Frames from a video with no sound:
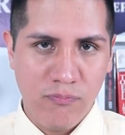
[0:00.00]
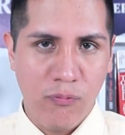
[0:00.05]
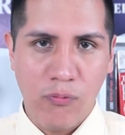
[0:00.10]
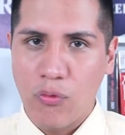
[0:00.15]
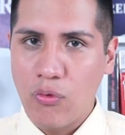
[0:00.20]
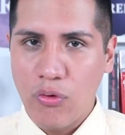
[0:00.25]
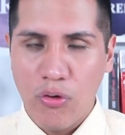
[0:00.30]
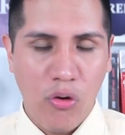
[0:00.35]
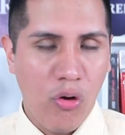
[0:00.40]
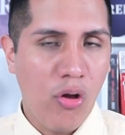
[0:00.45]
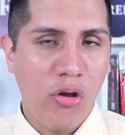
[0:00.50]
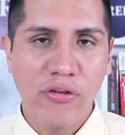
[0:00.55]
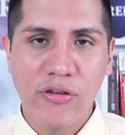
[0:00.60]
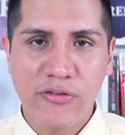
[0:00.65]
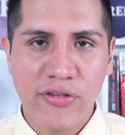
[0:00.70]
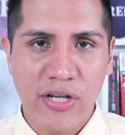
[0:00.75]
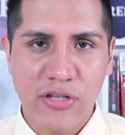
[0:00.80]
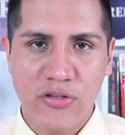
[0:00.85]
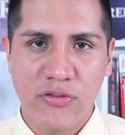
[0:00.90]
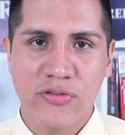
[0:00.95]
for all the
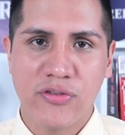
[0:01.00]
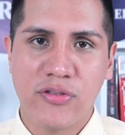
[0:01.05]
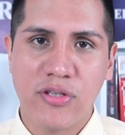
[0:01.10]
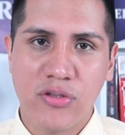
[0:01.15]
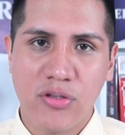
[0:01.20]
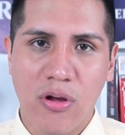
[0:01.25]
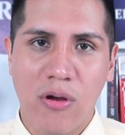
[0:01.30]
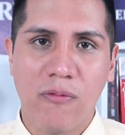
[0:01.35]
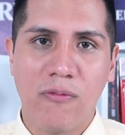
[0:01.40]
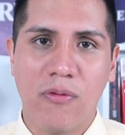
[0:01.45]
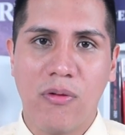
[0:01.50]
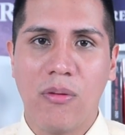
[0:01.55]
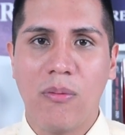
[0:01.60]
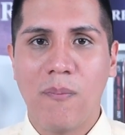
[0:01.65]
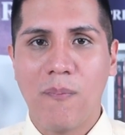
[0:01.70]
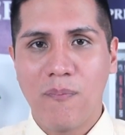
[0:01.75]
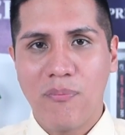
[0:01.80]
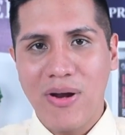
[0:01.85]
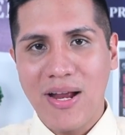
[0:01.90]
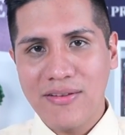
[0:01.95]
sections in the TOEFL.
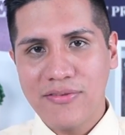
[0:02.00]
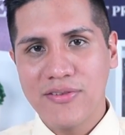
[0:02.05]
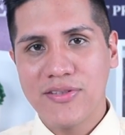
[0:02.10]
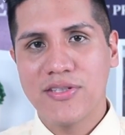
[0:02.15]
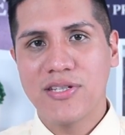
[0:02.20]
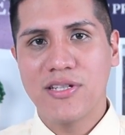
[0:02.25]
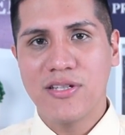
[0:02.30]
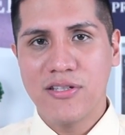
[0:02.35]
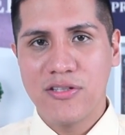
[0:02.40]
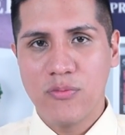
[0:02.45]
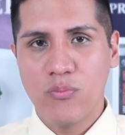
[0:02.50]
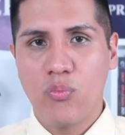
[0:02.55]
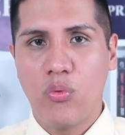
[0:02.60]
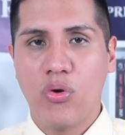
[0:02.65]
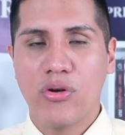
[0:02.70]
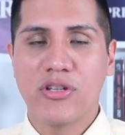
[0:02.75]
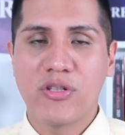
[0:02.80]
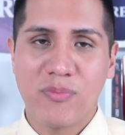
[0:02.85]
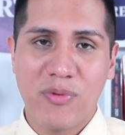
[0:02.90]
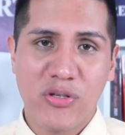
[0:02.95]
Practicing is
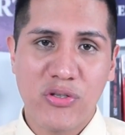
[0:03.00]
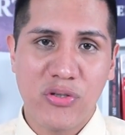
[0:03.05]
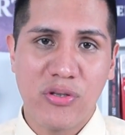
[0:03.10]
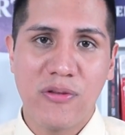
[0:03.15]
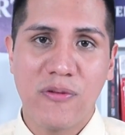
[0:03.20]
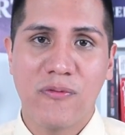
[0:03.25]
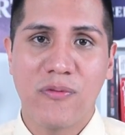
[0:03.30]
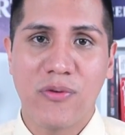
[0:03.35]
important, especially